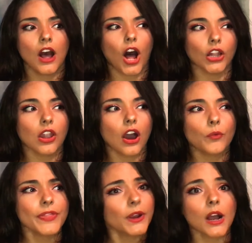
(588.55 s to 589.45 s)

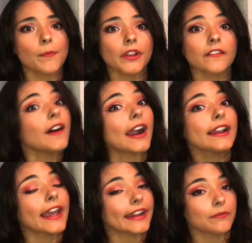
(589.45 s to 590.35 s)
along with a couple of
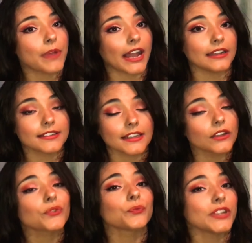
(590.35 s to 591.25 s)
highlighting palettes that
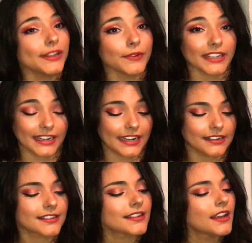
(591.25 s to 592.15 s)
look really, really
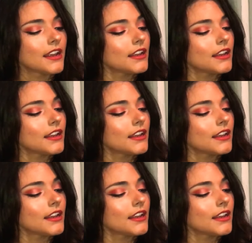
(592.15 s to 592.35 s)
nice.